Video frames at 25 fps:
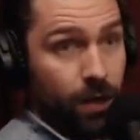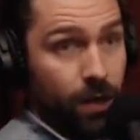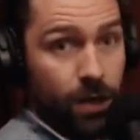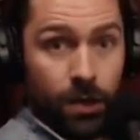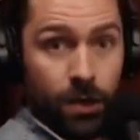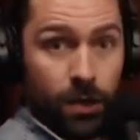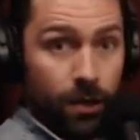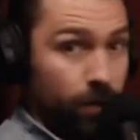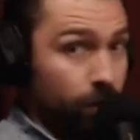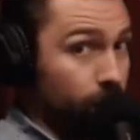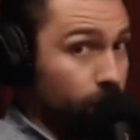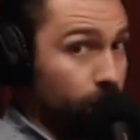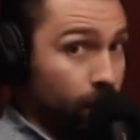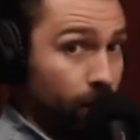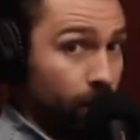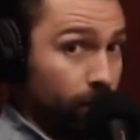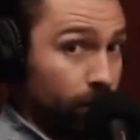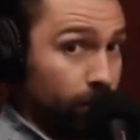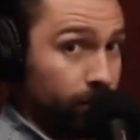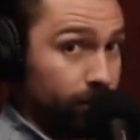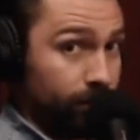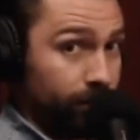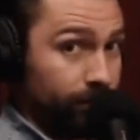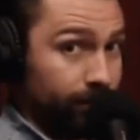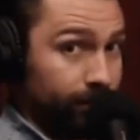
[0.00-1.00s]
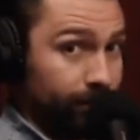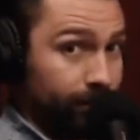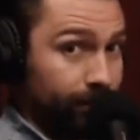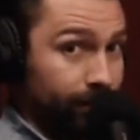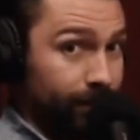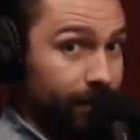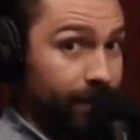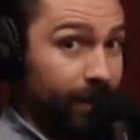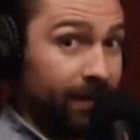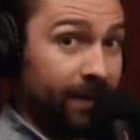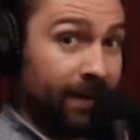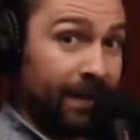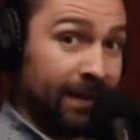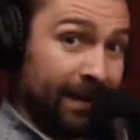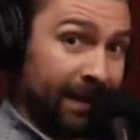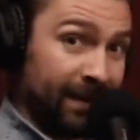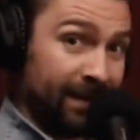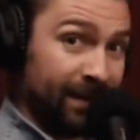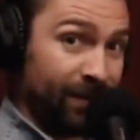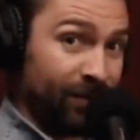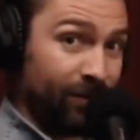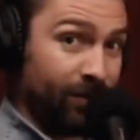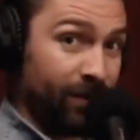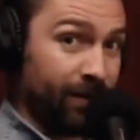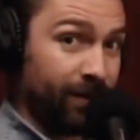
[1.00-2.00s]
media? No. See, that's one. That's
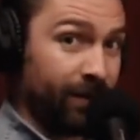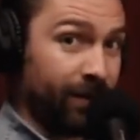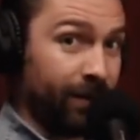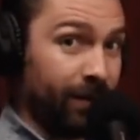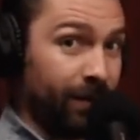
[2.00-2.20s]
interesting.